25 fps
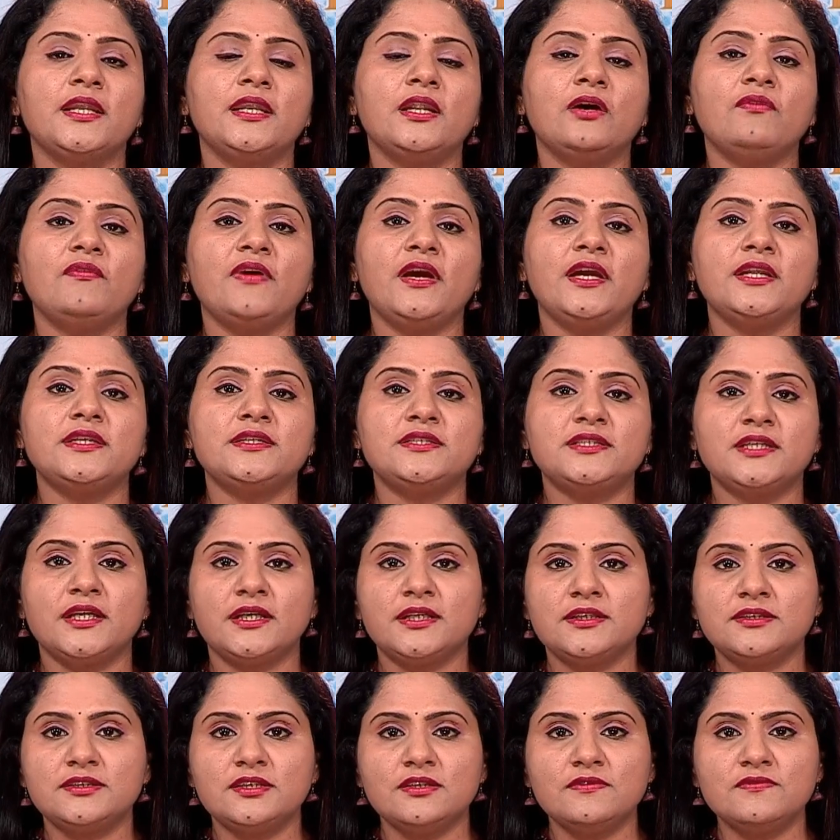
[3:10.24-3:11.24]
Now,
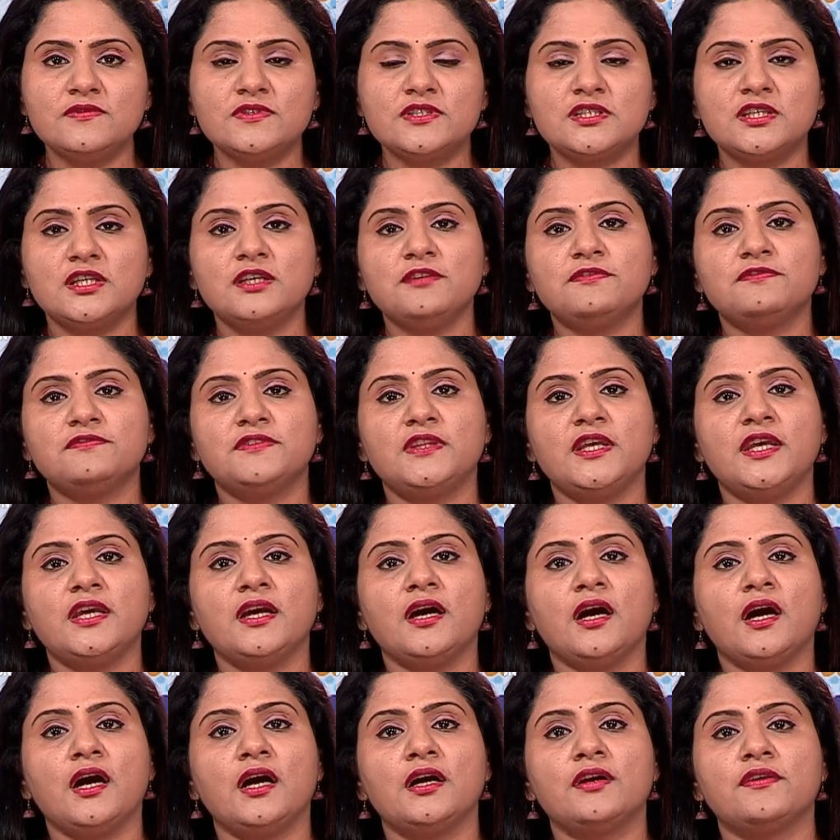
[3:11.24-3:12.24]
adjectives, if they
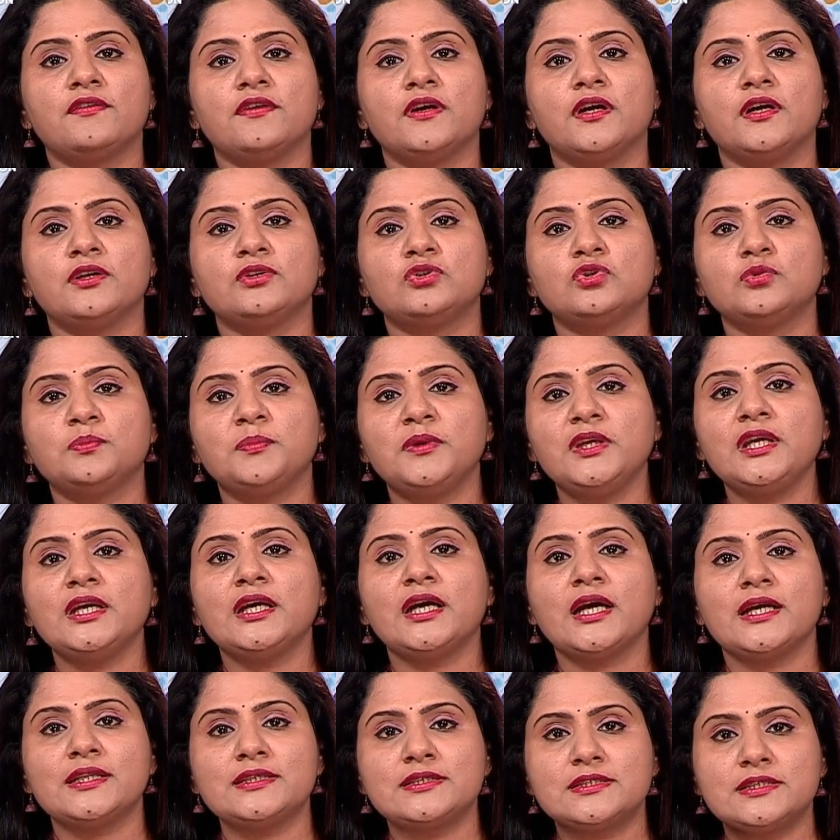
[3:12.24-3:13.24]
are to be
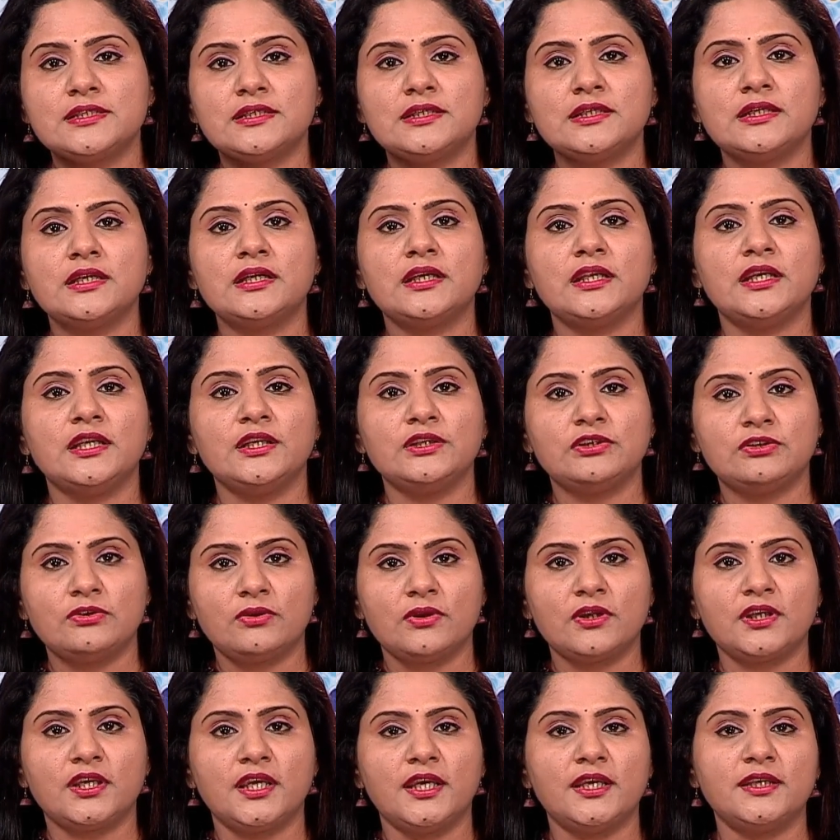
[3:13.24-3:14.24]
considered
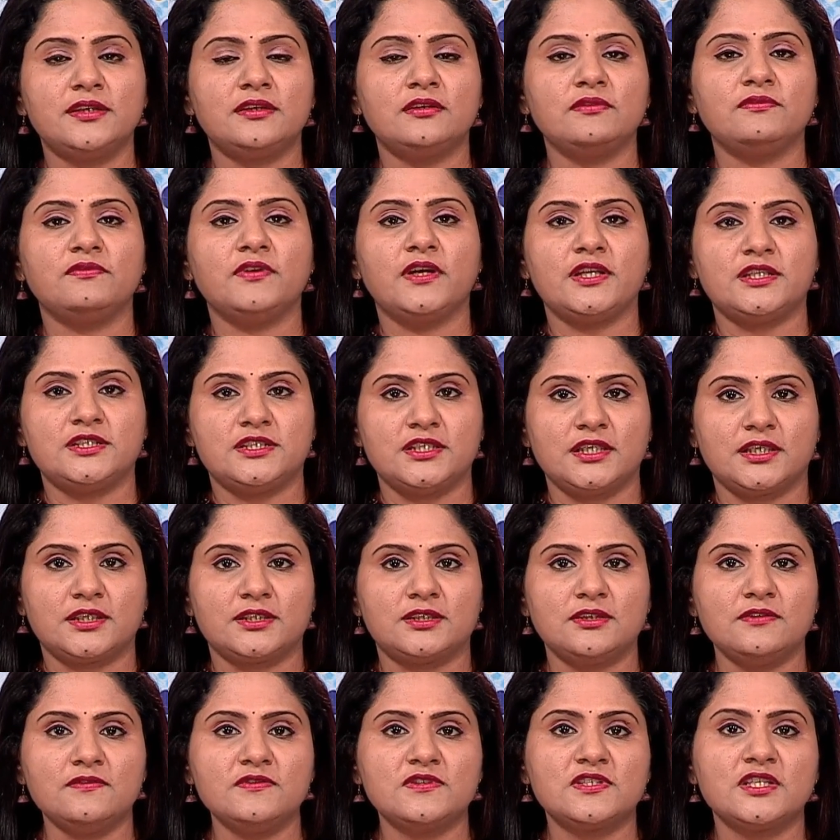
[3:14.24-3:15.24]
interrogative
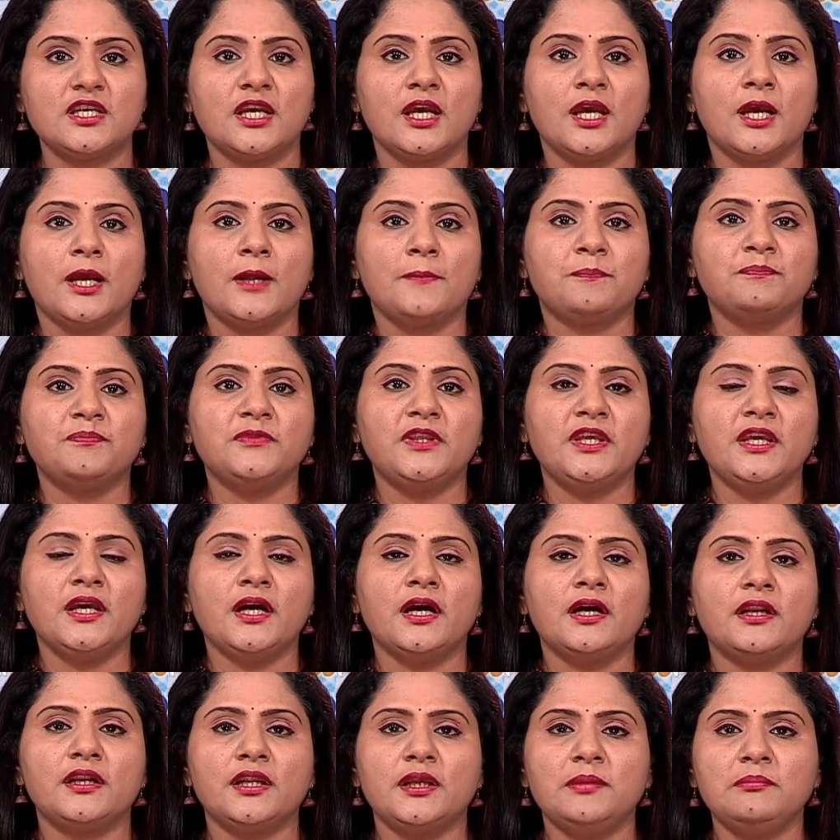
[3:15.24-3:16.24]
adjectives, they
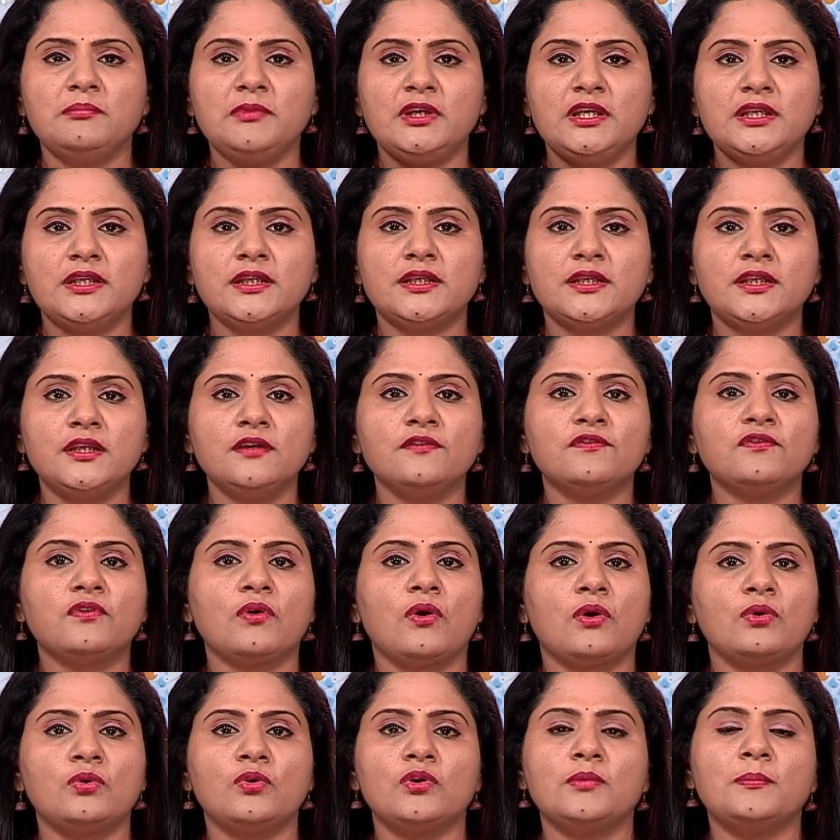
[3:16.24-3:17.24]
are immediately
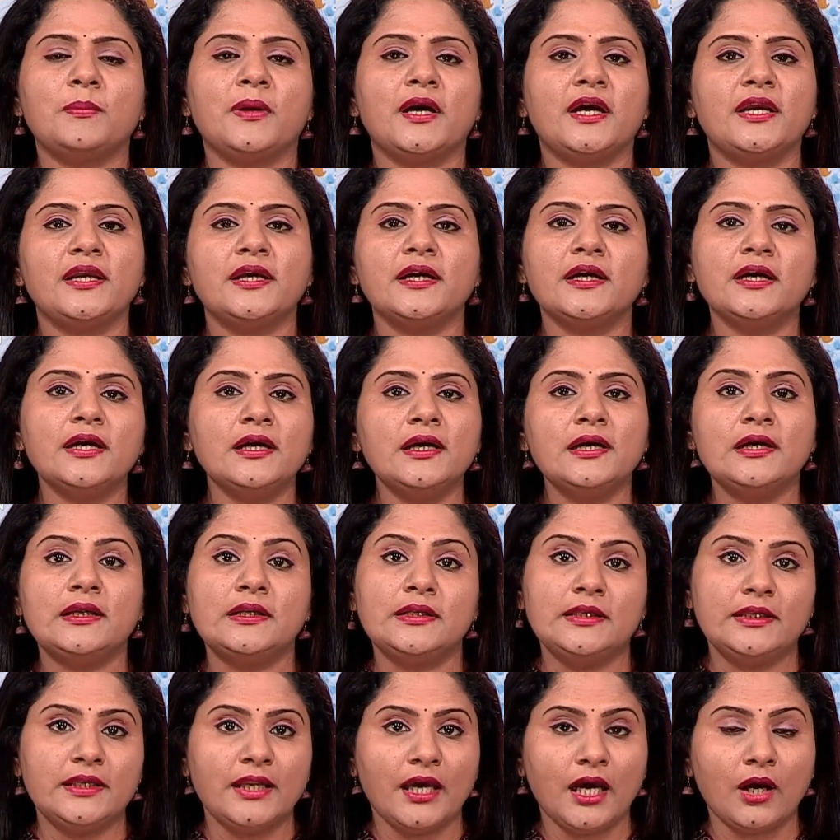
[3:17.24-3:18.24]
followed by a
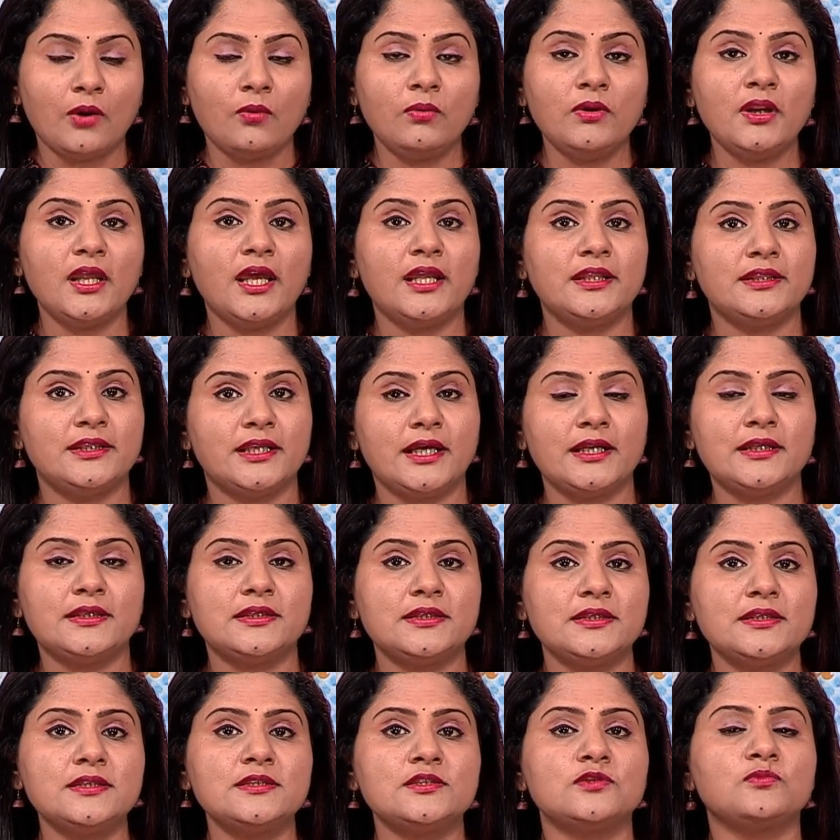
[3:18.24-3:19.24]
noun, and that
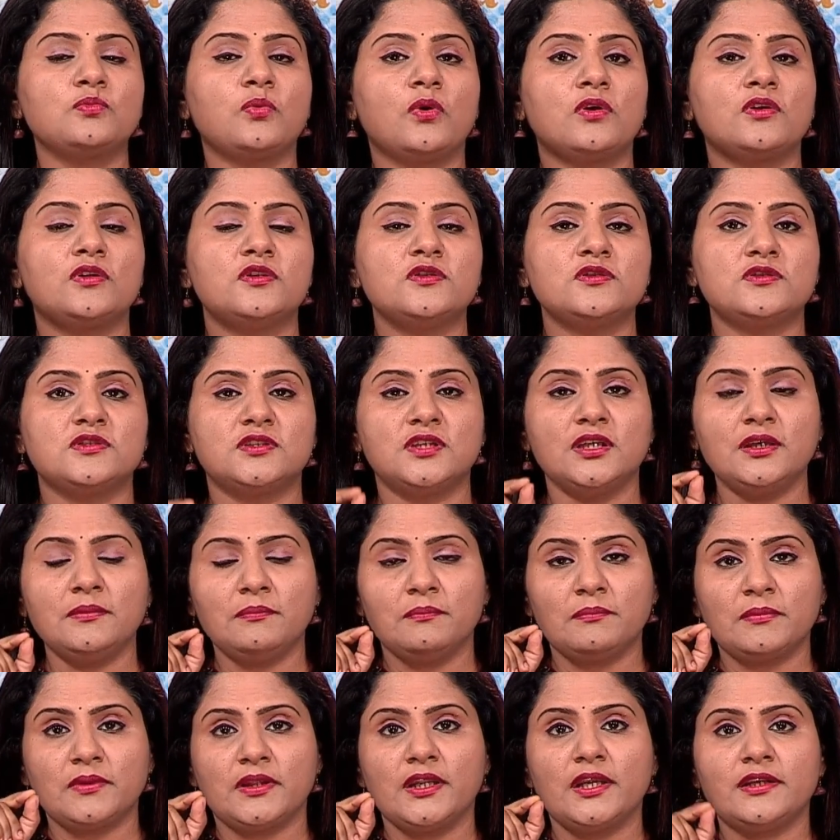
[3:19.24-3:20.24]
is what is the
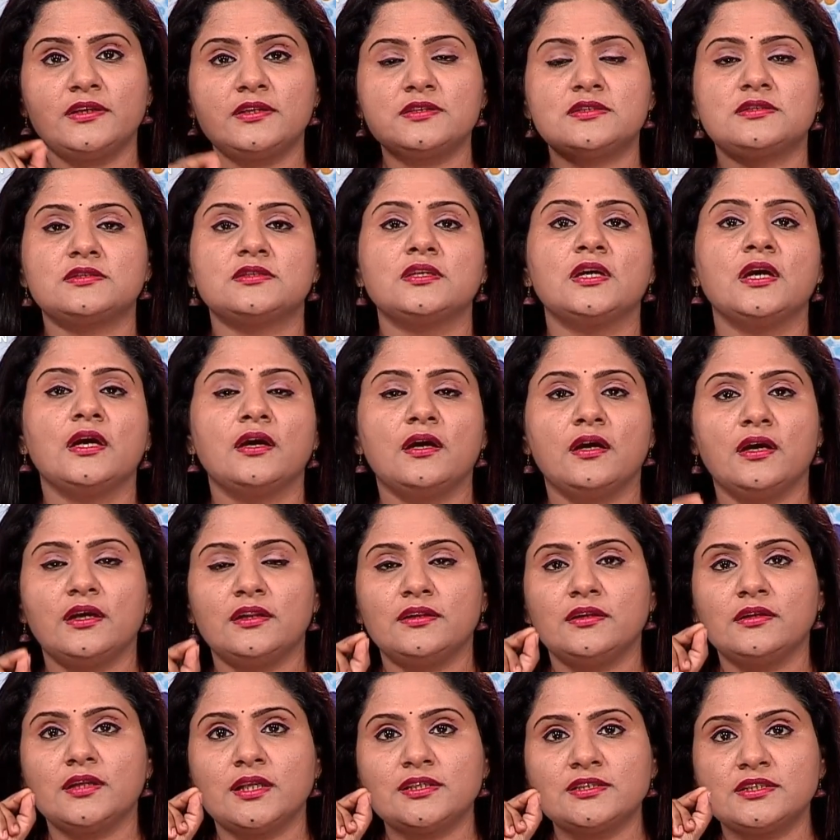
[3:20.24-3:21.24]
greatest,
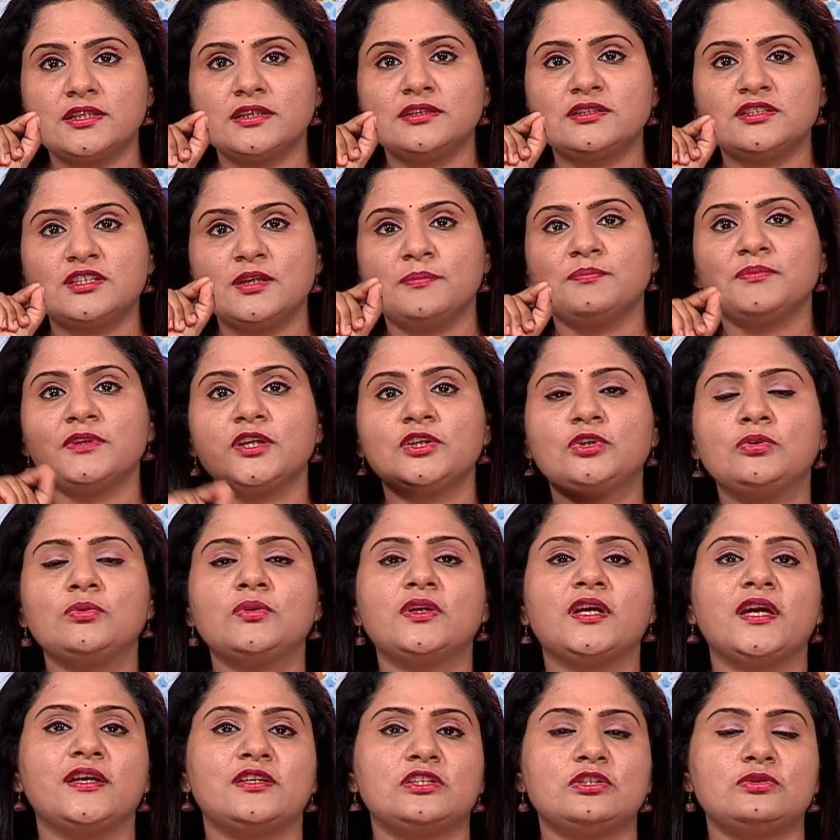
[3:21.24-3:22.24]
that's the tip that you
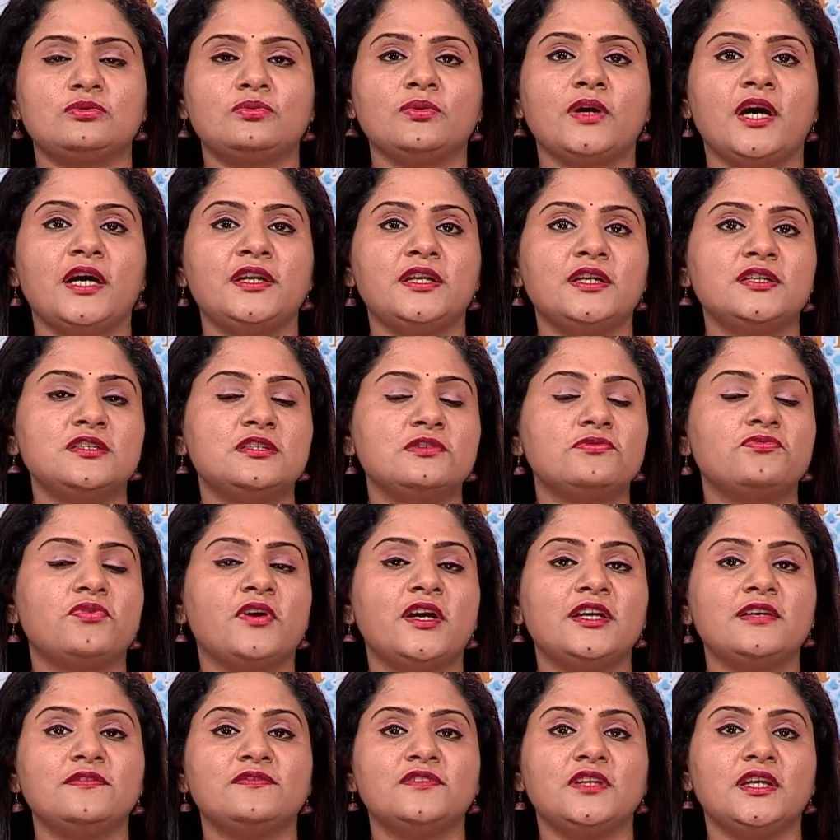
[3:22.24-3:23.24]
get to identify
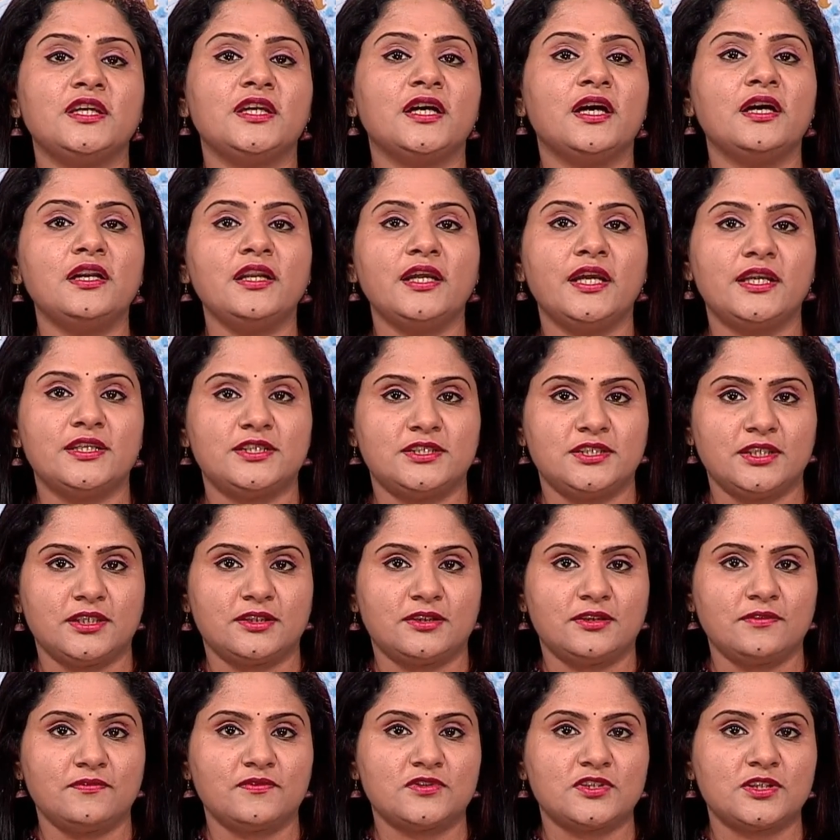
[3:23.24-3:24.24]
if they are
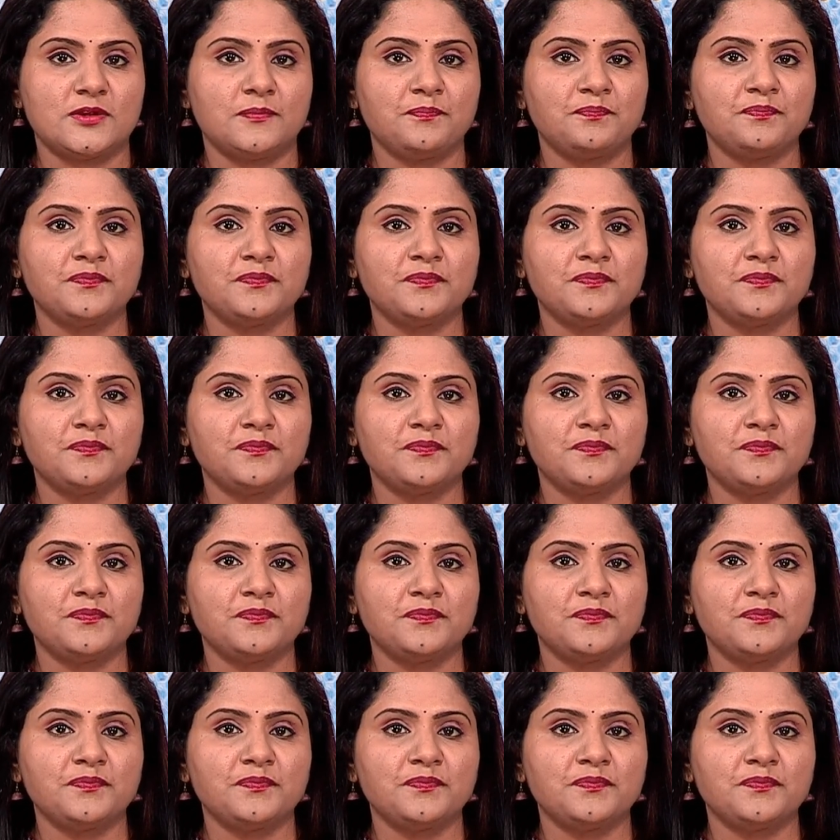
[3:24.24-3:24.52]
adjectives.